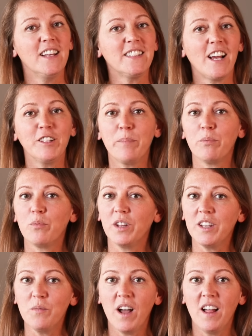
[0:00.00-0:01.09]
It's held up
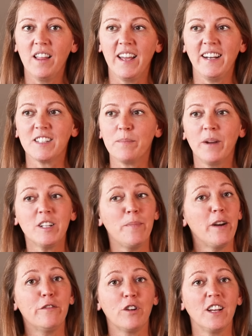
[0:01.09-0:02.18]
really well and it's much
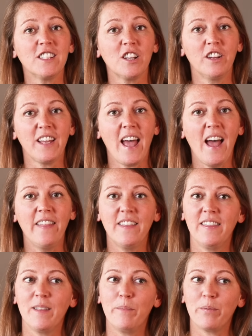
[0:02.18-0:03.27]
better for us to look at
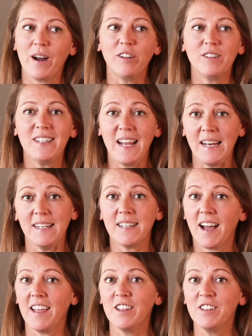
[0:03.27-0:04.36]
than the brown dated
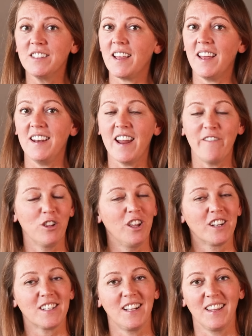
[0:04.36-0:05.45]
tiles that never
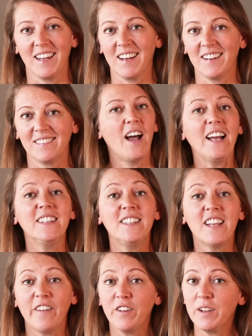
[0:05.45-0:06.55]
looked clean. I
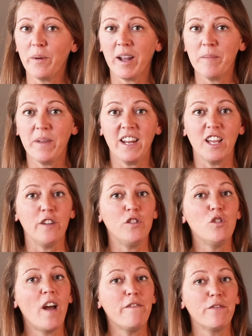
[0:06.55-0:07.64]
definitely recommend it if
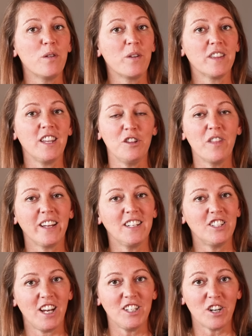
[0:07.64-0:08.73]
you have flooring that you'd like to
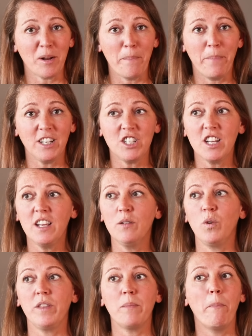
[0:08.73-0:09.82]
change on a budget
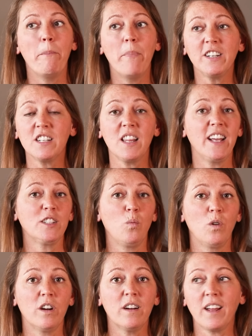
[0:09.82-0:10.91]
with much less
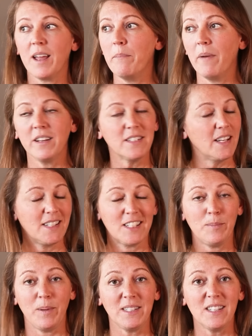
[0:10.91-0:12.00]
work and much less
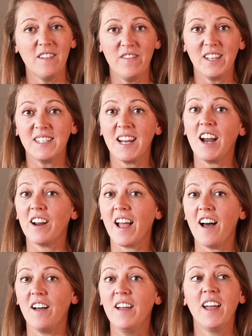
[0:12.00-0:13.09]
expensive than tearing
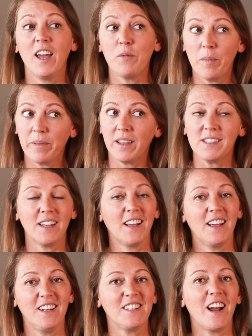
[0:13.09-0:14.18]
out and replacing
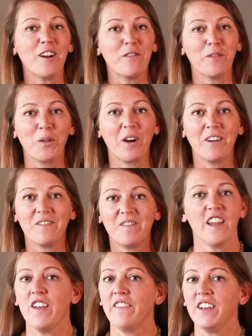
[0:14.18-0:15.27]
an entire floor.
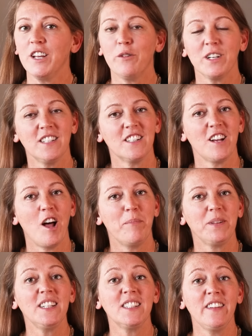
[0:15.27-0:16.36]
If you have any questions at all,
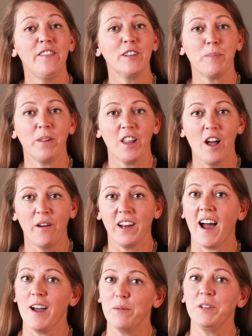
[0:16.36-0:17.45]
please leave those below and
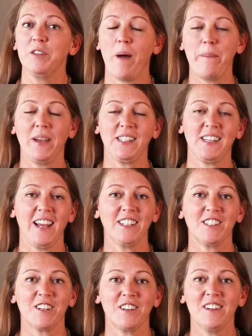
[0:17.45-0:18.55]
I will do my best to
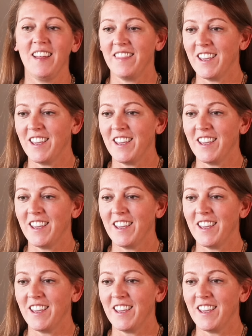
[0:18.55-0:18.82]
answer.